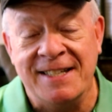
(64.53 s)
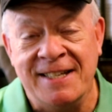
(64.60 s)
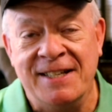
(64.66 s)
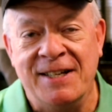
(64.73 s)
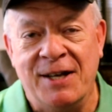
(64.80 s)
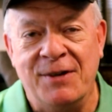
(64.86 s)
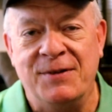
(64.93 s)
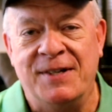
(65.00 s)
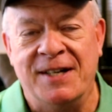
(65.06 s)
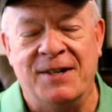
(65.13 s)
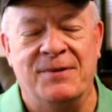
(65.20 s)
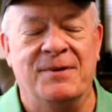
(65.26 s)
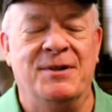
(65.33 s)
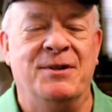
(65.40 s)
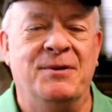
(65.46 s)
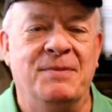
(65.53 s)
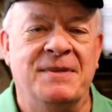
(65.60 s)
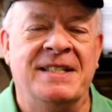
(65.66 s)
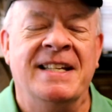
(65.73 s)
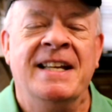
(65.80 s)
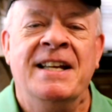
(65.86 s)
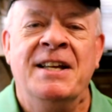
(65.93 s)
in hotel
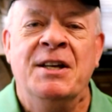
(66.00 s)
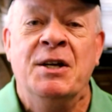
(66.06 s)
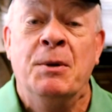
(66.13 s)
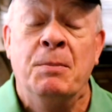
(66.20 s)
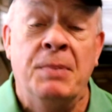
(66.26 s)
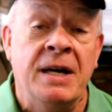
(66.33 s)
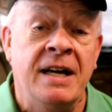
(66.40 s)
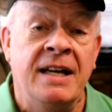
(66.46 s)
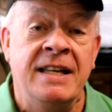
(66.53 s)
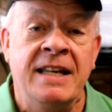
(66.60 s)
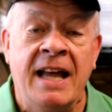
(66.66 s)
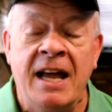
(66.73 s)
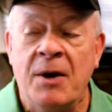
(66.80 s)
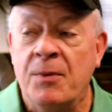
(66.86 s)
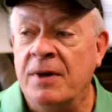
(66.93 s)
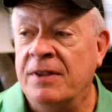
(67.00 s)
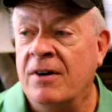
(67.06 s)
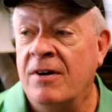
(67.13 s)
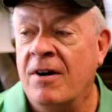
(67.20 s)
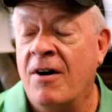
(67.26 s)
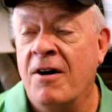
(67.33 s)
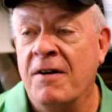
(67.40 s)
rooms. But now with
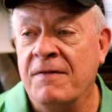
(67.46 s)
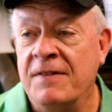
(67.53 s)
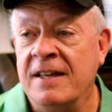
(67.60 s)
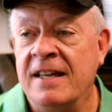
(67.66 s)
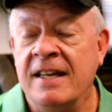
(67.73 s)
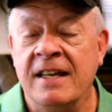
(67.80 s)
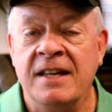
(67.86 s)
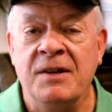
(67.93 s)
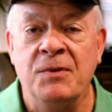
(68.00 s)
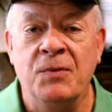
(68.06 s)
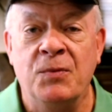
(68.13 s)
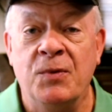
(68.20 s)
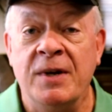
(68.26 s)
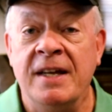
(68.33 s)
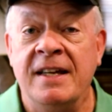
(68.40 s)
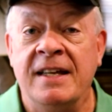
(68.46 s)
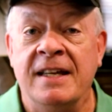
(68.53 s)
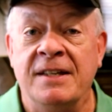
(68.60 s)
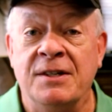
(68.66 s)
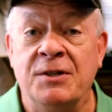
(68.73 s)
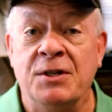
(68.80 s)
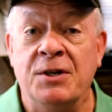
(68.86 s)
our RV, we
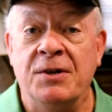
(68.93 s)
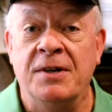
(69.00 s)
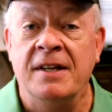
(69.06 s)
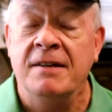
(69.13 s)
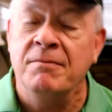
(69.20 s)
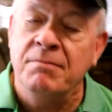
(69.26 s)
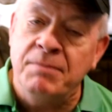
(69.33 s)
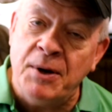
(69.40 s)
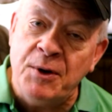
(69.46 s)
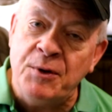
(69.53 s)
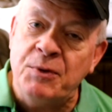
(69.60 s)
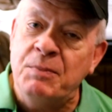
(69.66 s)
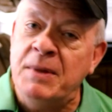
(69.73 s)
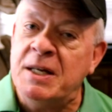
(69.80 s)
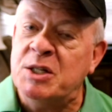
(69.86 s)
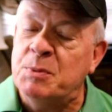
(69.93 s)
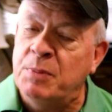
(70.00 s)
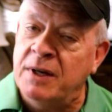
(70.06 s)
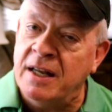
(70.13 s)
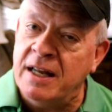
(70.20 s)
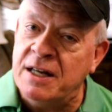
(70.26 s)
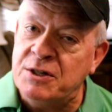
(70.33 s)
get to do it both mixed
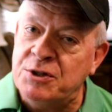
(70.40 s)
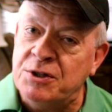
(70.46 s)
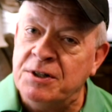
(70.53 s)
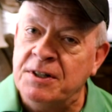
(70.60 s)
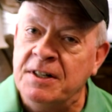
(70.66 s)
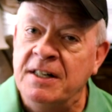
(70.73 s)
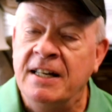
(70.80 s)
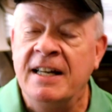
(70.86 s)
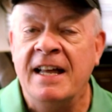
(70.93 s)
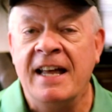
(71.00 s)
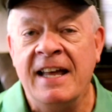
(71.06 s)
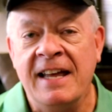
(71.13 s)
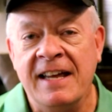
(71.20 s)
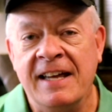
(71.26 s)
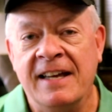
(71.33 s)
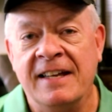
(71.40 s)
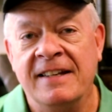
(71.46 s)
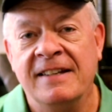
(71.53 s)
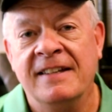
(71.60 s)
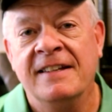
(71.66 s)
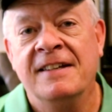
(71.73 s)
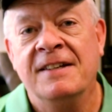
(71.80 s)
pleasure
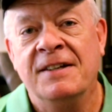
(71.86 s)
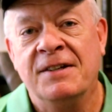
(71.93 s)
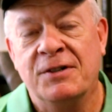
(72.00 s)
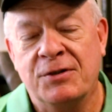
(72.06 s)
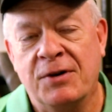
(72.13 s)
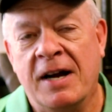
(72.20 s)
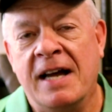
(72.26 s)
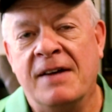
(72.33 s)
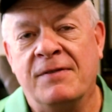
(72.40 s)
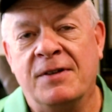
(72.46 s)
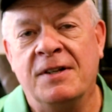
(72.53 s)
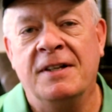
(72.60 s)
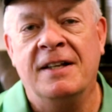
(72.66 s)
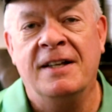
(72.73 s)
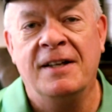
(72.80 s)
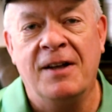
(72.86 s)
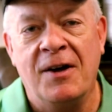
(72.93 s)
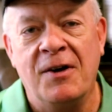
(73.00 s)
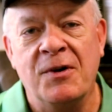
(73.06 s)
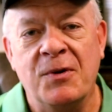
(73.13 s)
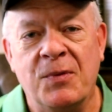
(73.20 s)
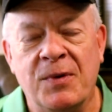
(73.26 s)
and travel
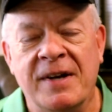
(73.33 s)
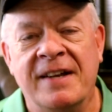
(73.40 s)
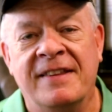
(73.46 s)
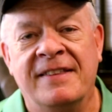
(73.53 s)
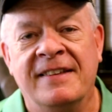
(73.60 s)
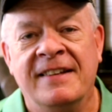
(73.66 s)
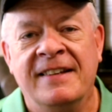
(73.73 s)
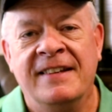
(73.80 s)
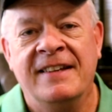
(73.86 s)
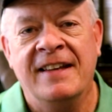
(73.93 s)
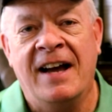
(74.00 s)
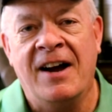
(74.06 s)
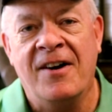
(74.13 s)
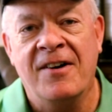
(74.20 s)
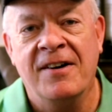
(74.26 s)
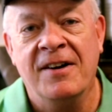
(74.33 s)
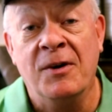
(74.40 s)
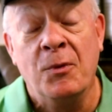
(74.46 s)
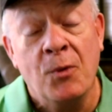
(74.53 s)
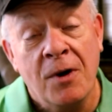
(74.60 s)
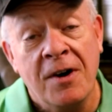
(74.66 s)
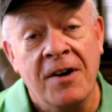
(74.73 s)
along with
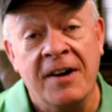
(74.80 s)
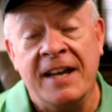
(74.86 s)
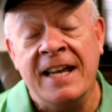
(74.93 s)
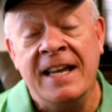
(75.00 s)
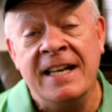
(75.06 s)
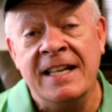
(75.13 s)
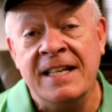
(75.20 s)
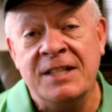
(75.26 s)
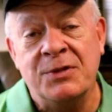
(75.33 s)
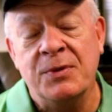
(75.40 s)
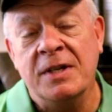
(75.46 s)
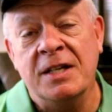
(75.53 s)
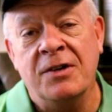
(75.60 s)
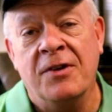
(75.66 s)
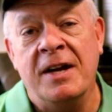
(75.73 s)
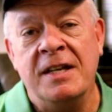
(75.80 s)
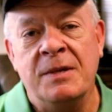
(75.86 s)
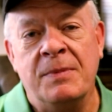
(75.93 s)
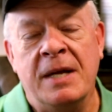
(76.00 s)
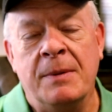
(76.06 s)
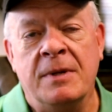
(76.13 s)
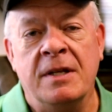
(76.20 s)
our work, and it's really great to
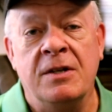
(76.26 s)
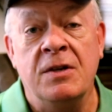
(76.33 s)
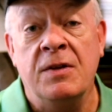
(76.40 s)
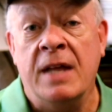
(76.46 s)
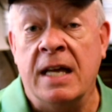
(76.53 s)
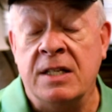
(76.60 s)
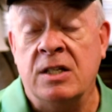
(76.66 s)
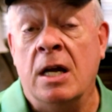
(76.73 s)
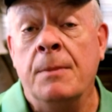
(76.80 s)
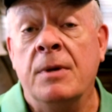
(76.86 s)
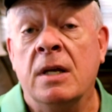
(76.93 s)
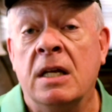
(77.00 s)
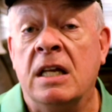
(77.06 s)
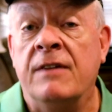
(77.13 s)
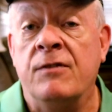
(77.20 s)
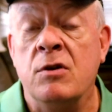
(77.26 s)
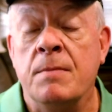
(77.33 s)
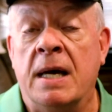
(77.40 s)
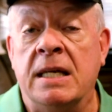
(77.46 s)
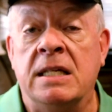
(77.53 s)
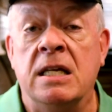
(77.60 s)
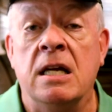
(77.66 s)
be able to do that. So I'm going to give you
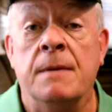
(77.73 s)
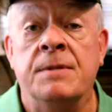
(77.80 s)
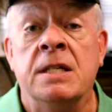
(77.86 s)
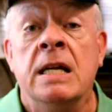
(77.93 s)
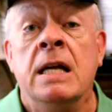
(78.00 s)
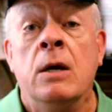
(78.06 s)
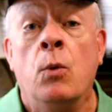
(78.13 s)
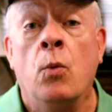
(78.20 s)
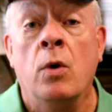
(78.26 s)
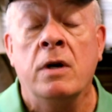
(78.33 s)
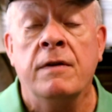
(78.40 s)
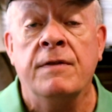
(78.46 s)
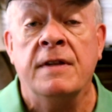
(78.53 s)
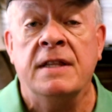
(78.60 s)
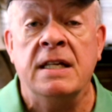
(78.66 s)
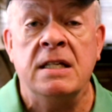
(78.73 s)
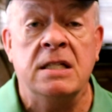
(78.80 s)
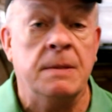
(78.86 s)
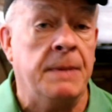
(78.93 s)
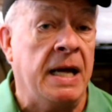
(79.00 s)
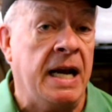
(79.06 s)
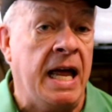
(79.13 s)
my tips. One of the things
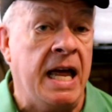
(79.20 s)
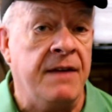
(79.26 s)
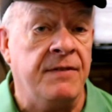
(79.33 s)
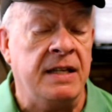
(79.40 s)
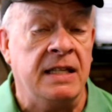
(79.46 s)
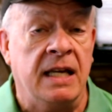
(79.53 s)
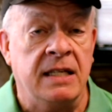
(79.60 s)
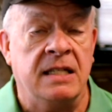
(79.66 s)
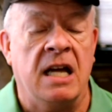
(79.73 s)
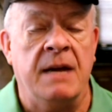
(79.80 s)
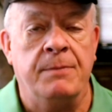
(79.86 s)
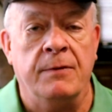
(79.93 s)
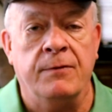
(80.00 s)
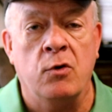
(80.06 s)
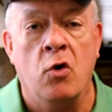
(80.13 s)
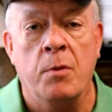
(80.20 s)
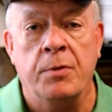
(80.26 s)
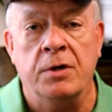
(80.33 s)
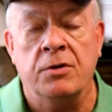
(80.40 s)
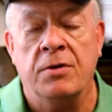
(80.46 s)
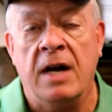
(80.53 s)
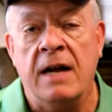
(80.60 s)
about having that type of
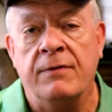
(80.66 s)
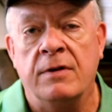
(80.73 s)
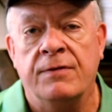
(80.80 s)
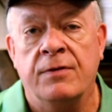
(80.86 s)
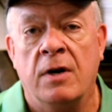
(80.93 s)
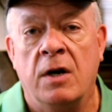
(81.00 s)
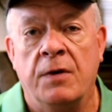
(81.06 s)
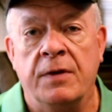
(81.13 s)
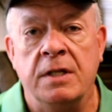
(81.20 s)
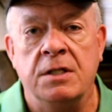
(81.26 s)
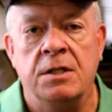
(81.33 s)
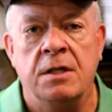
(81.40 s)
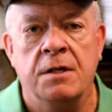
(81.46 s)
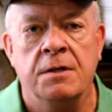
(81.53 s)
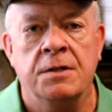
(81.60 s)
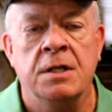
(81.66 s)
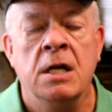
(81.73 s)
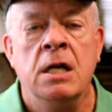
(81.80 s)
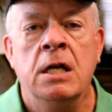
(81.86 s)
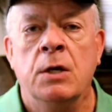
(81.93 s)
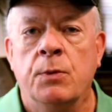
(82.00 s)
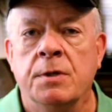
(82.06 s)
corporate travel for all these years
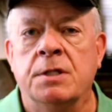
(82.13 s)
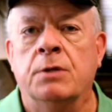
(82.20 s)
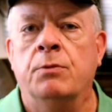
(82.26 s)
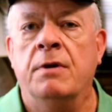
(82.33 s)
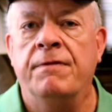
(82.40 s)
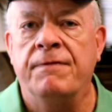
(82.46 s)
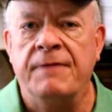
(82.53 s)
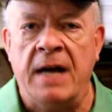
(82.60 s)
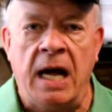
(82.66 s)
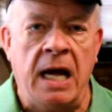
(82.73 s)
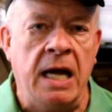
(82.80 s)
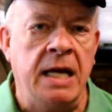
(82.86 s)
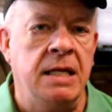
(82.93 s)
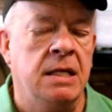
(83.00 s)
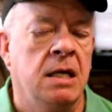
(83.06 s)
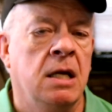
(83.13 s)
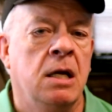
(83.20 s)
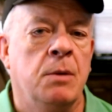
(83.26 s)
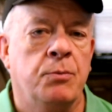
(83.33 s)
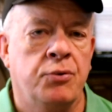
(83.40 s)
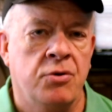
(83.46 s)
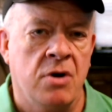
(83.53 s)
was a refined
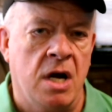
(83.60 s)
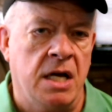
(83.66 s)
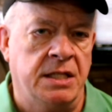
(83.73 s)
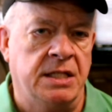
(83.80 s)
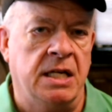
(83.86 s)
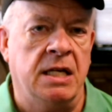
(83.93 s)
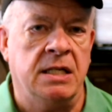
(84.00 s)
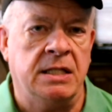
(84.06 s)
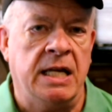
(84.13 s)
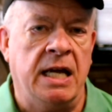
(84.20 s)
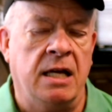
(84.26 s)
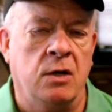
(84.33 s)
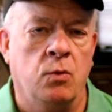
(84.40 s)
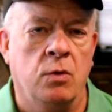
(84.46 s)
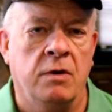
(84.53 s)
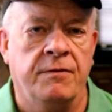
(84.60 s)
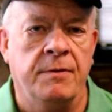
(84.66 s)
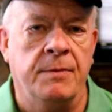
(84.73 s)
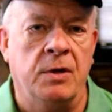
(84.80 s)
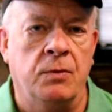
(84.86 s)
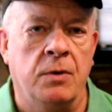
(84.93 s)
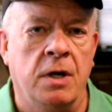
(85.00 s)
process how to work
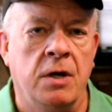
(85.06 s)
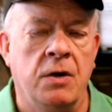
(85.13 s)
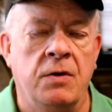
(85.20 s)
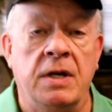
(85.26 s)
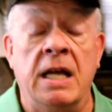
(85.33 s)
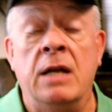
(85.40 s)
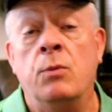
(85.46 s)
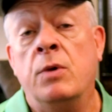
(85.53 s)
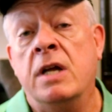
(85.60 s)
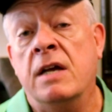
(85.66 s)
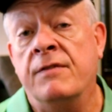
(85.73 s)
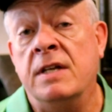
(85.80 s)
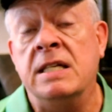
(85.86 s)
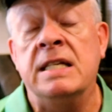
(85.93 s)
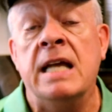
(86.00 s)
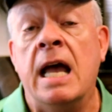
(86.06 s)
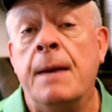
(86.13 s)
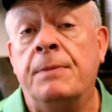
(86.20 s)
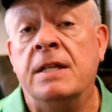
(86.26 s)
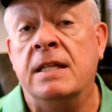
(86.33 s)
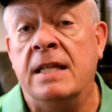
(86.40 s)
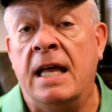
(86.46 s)
from the road, and we have
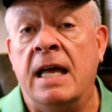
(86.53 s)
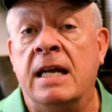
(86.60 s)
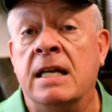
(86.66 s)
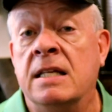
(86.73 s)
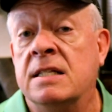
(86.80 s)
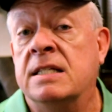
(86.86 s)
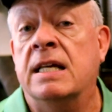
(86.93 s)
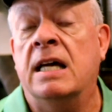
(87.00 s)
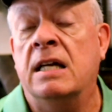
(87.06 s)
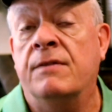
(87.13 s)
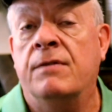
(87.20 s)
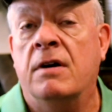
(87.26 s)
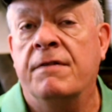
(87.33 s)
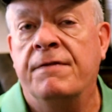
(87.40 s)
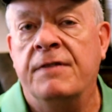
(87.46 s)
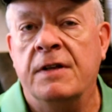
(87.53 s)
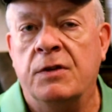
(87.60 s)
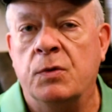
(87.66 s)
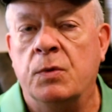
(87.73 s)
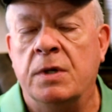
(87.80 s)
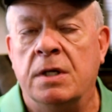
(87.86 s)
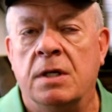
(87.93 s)
adapted that inside of our
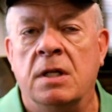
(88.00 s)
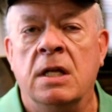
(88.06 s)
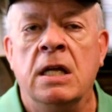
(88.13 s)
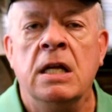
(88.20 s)
fifth wheel.